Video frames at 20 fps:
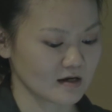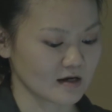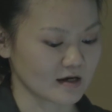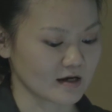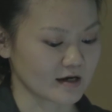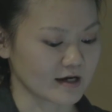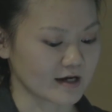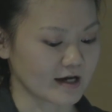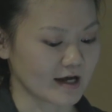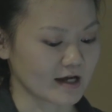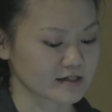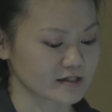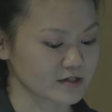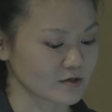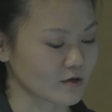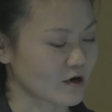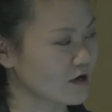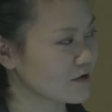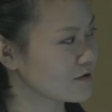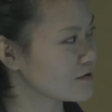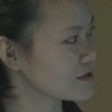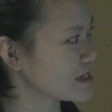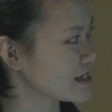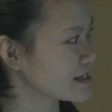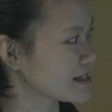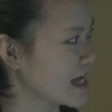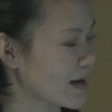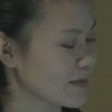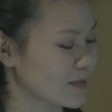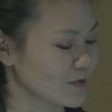And so all those
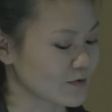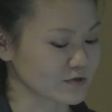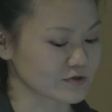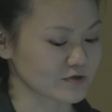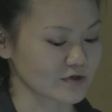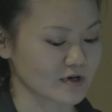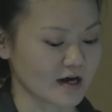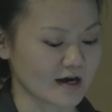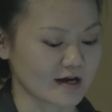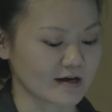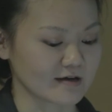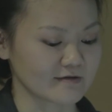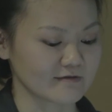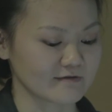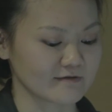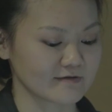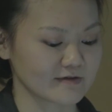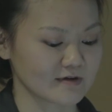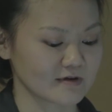examples are kind of